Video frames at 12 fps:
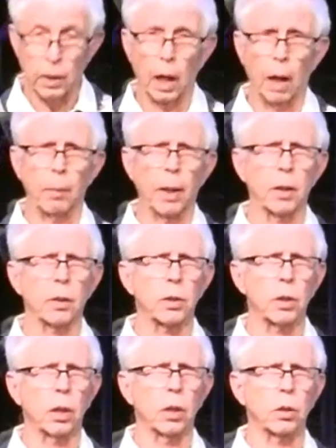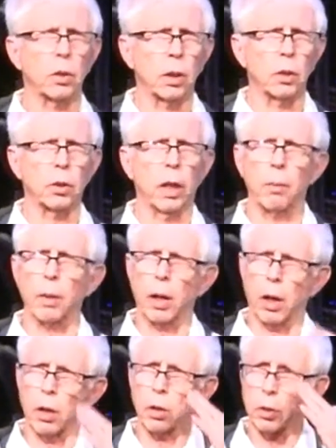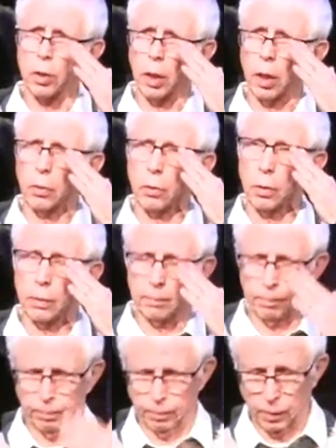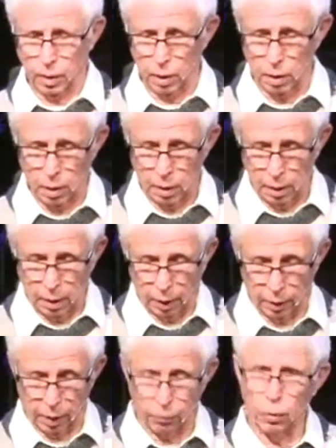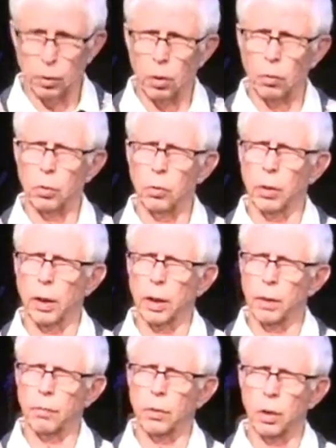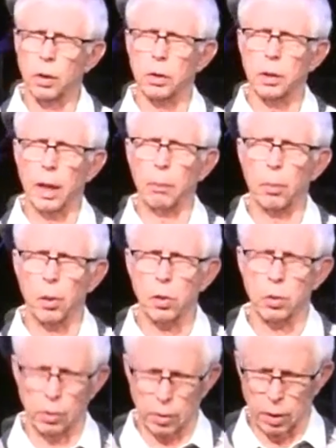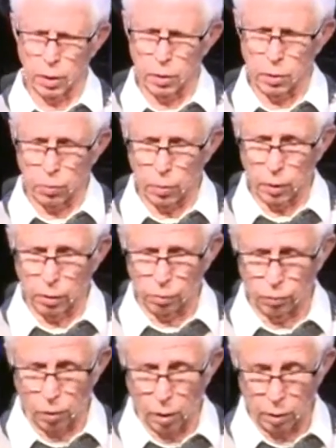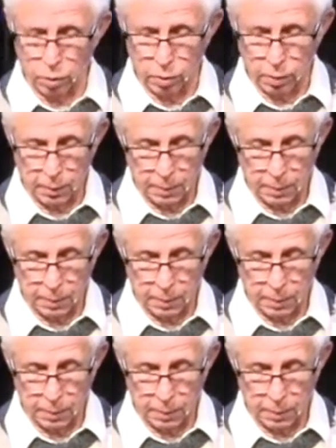I'm asking us to examine our hearts together. I think if we don't do that, if it's not personal, then it isn't real for us.